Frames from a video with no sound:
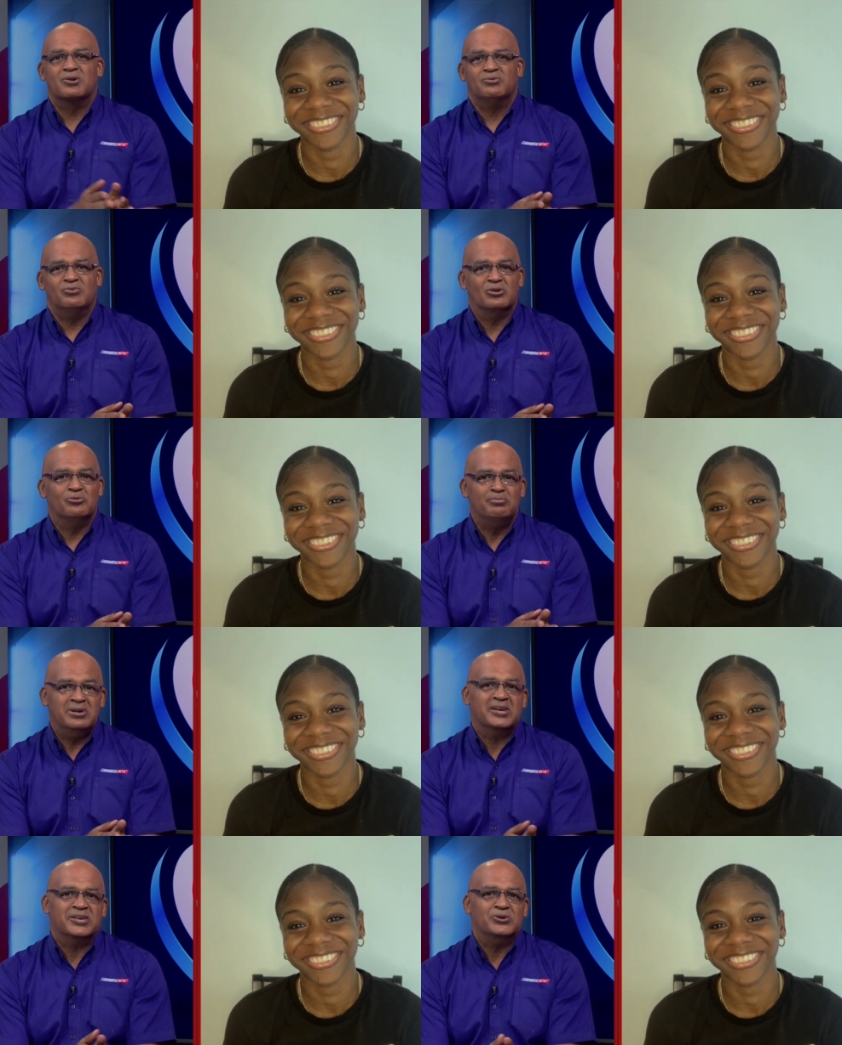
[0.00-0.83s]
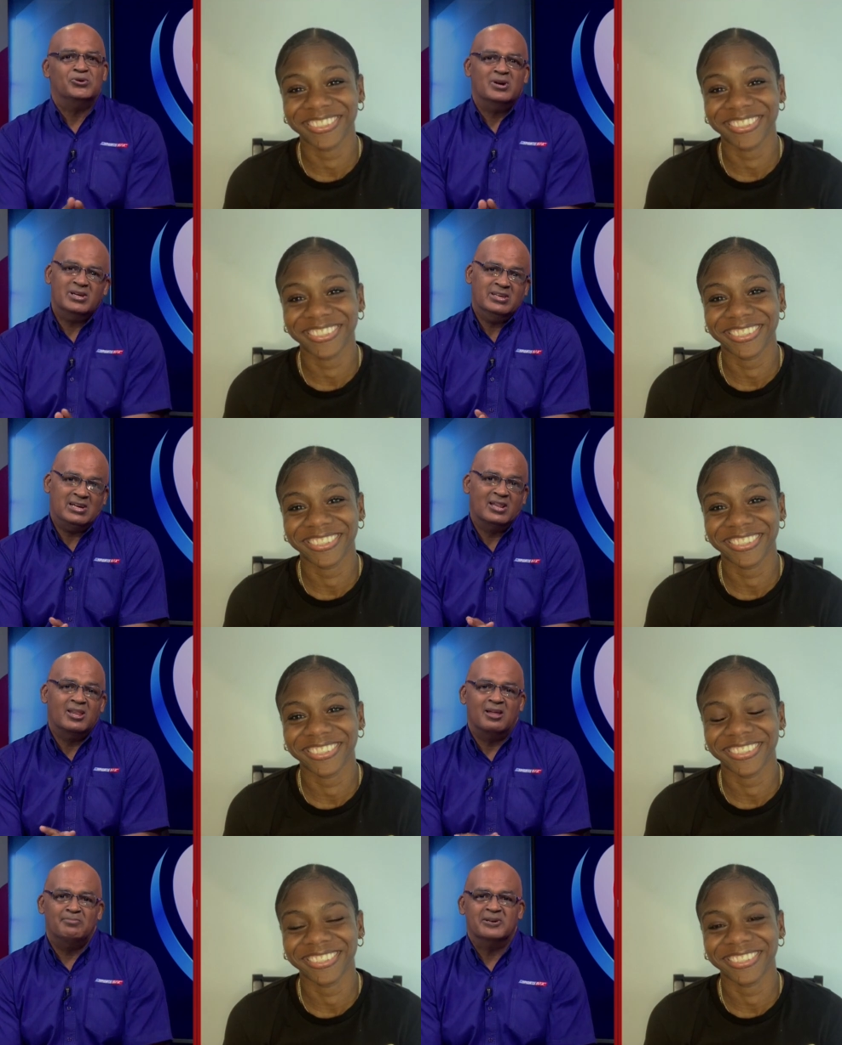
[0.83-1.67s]
Speaker 1: will make you a
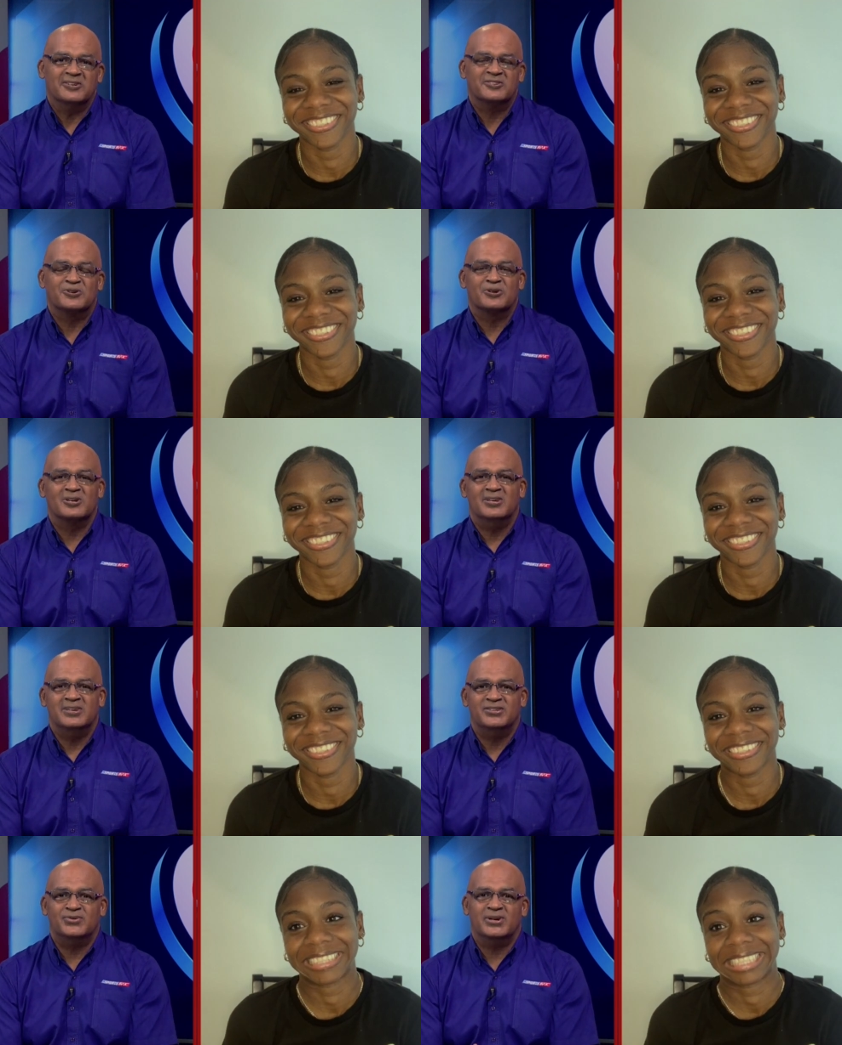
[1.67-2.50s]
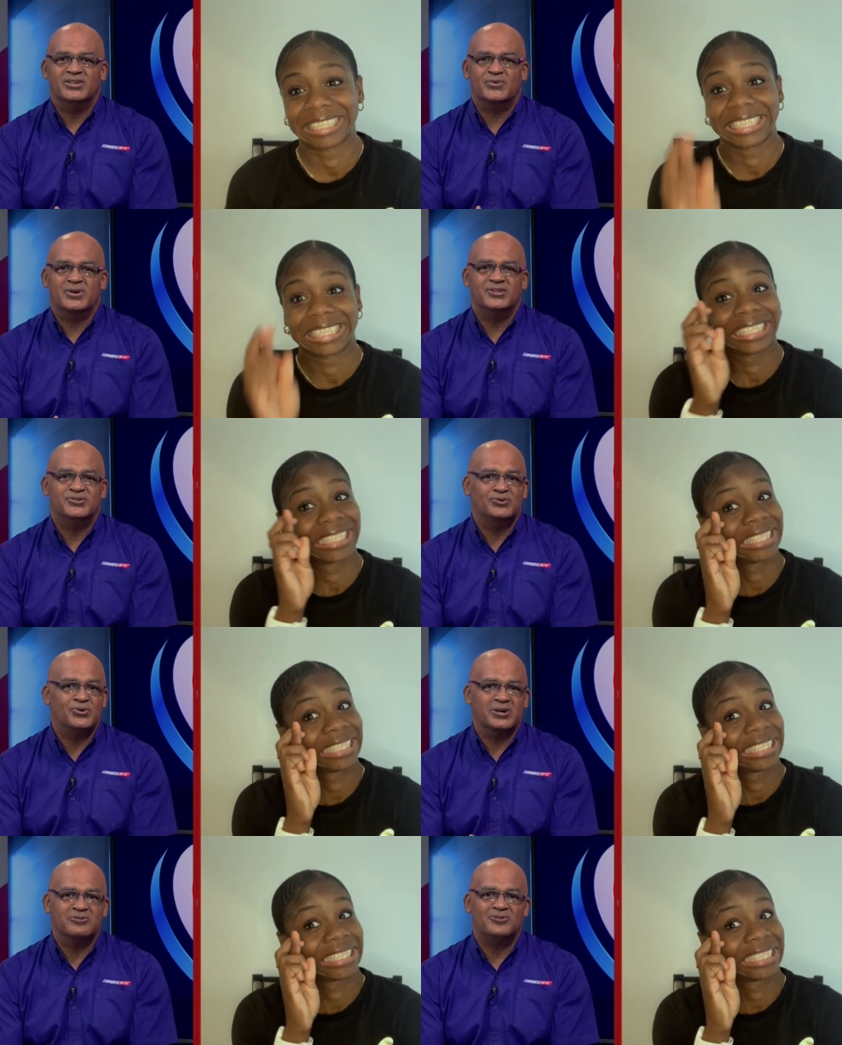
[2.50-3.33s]
lot better hurdler in 2022
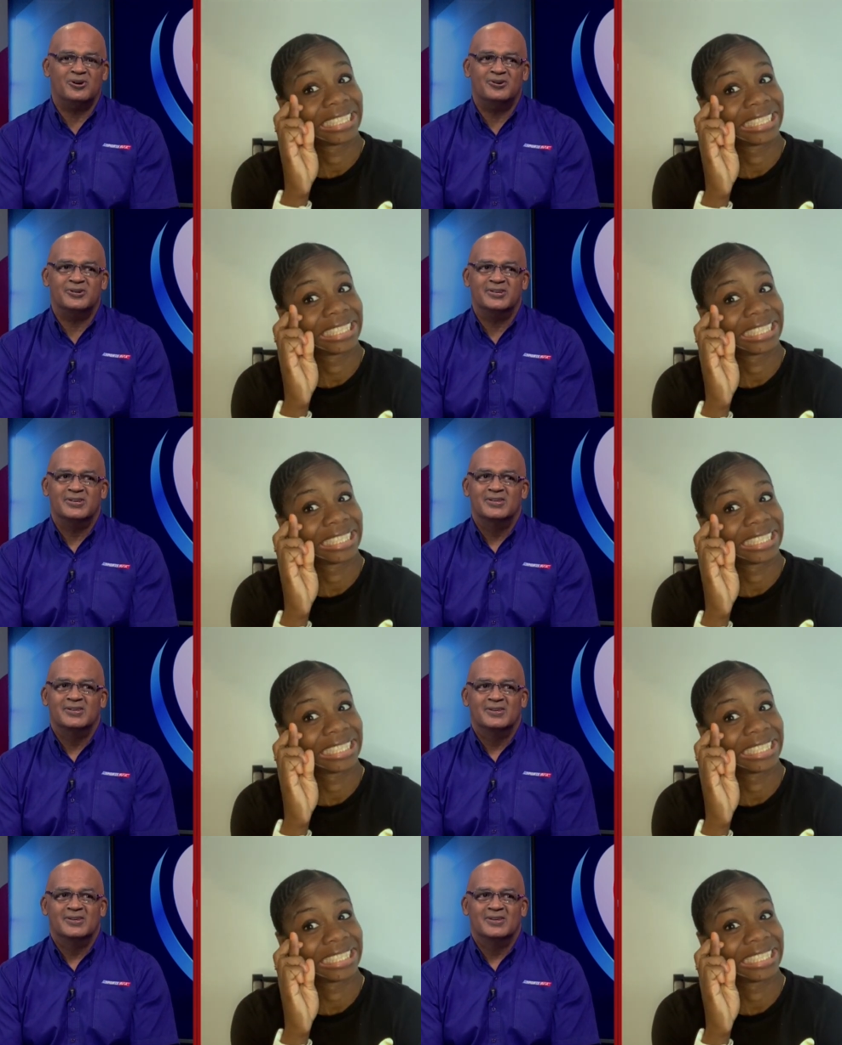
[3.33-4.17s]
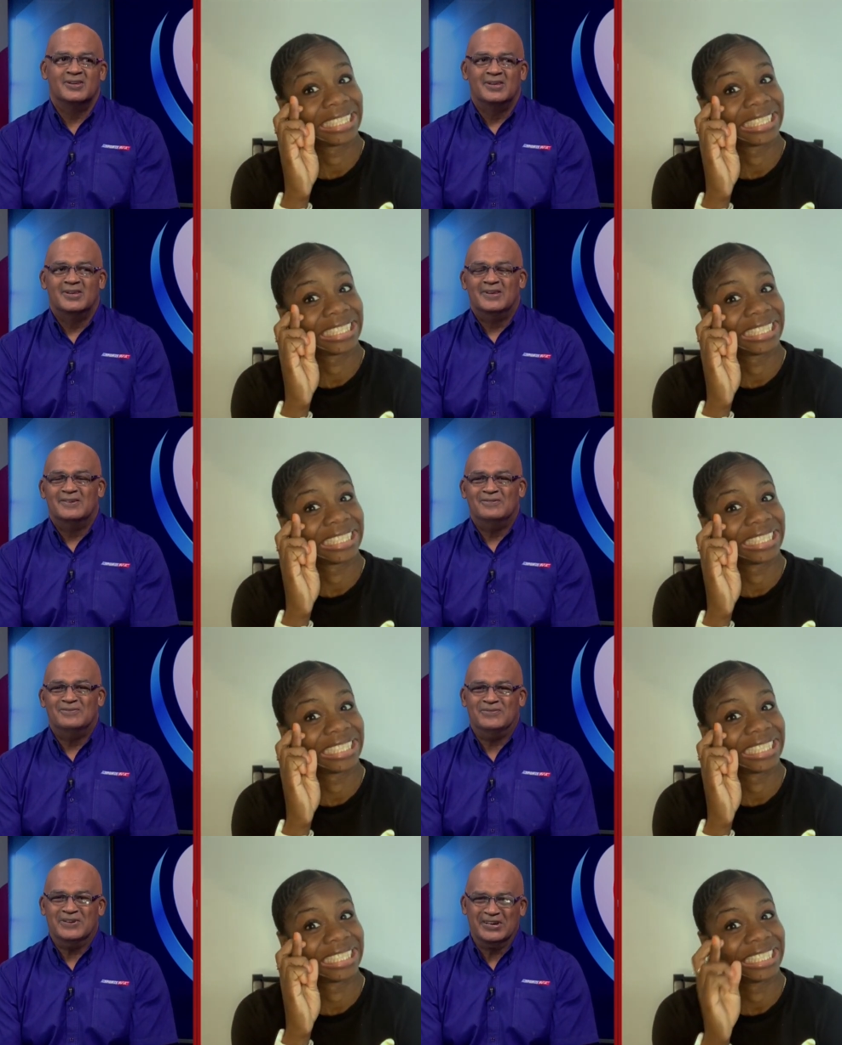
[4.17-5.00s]
going forward.
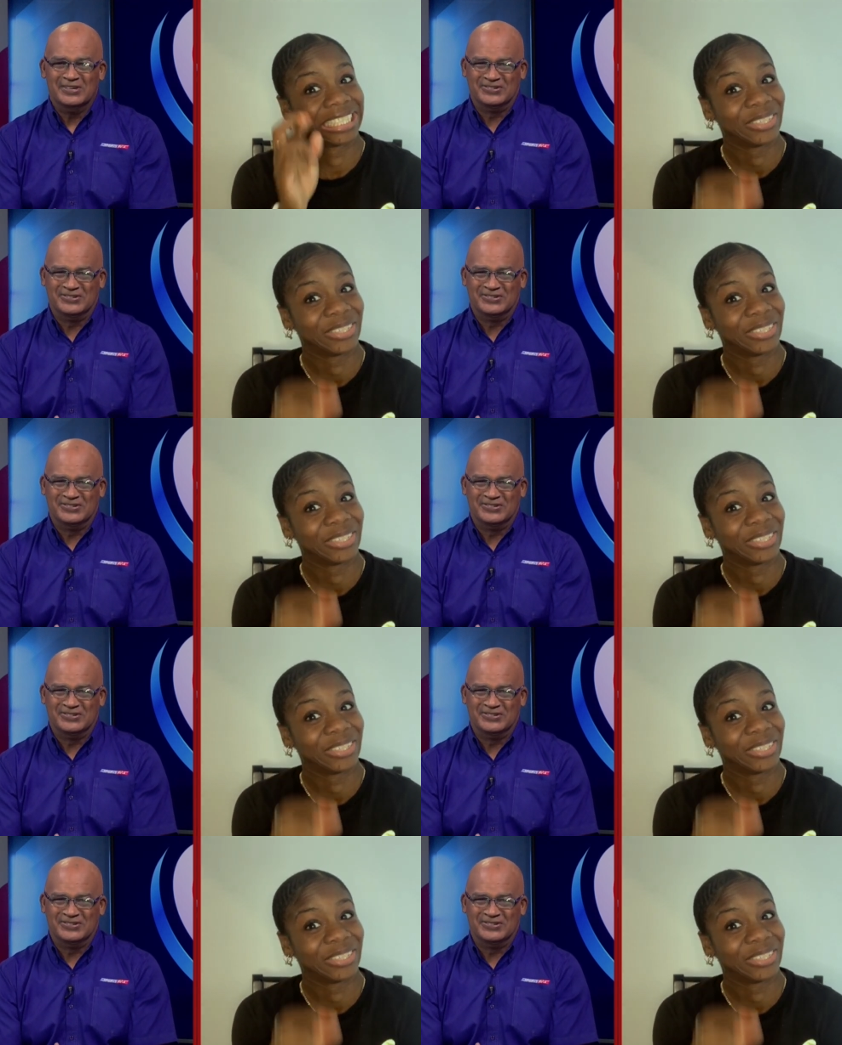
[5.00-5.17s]
Fingers